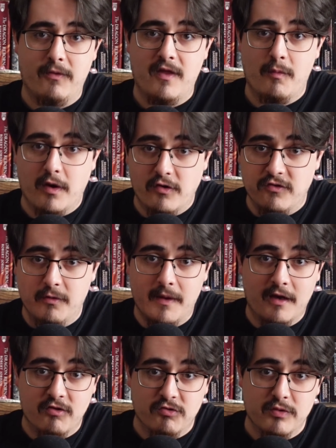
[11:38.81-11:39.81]
That way you're still
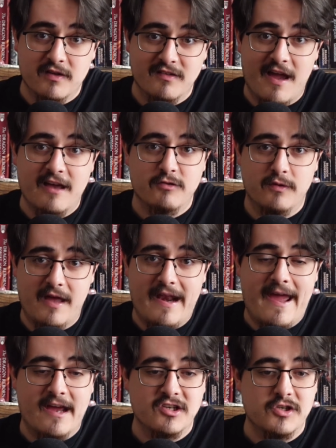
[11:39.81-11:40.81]
making 3 attacks with that
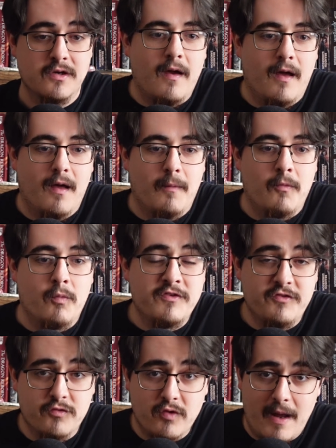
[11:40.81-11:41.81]
action. Once
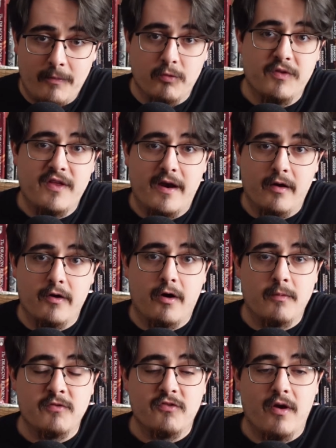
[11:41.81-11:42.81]
you've grappled with that
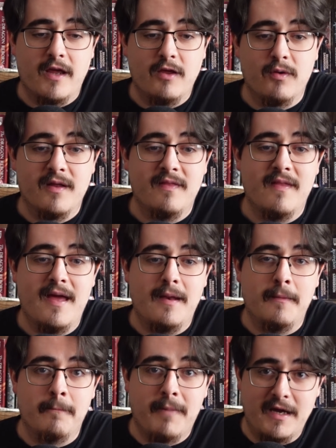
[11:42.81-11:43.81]
unarmed strike, you can
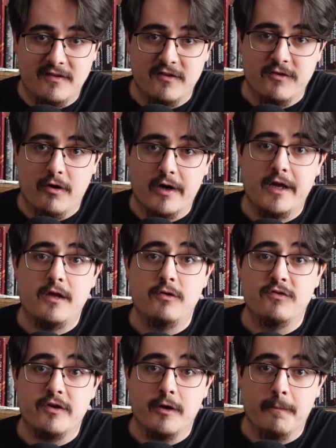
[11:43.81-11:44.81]
then bite the target
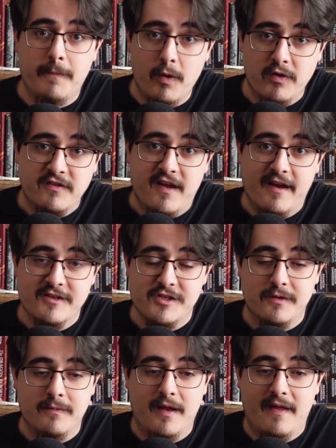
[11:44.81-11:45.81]
using your bonus
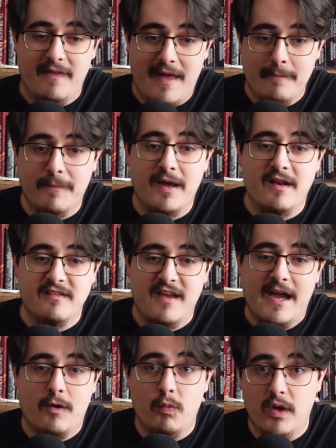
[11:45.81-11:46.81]
action, and that bite
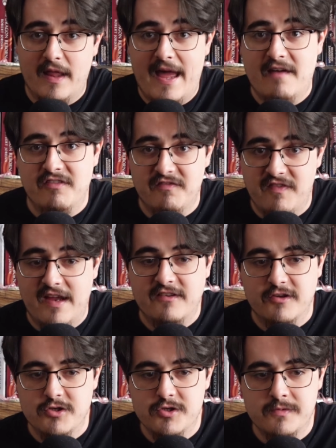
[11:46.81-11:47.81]
attack will have
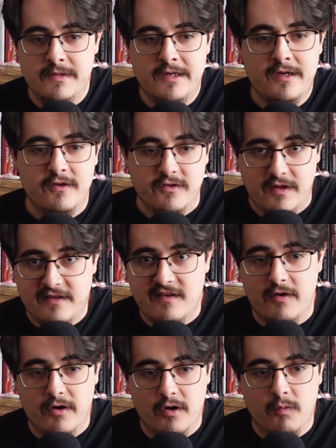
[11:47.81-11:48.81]
advantage. So that's how
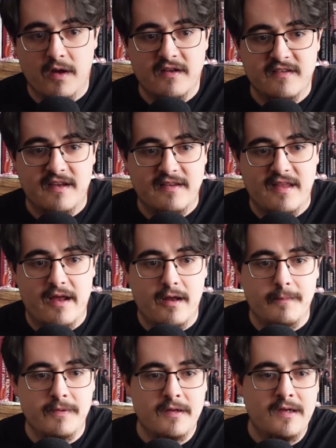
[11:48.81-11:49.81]
you're going to want to set that
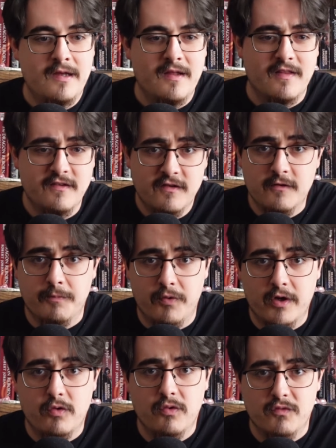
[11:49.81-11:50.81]
up. This is a
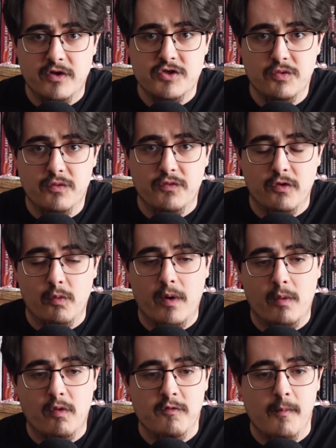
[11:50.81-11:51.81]
pretty cool visual for a
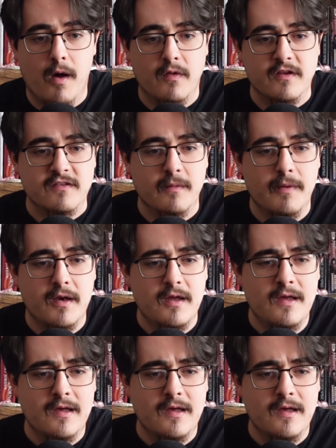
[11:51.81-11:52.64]
werewolf mauling somebody.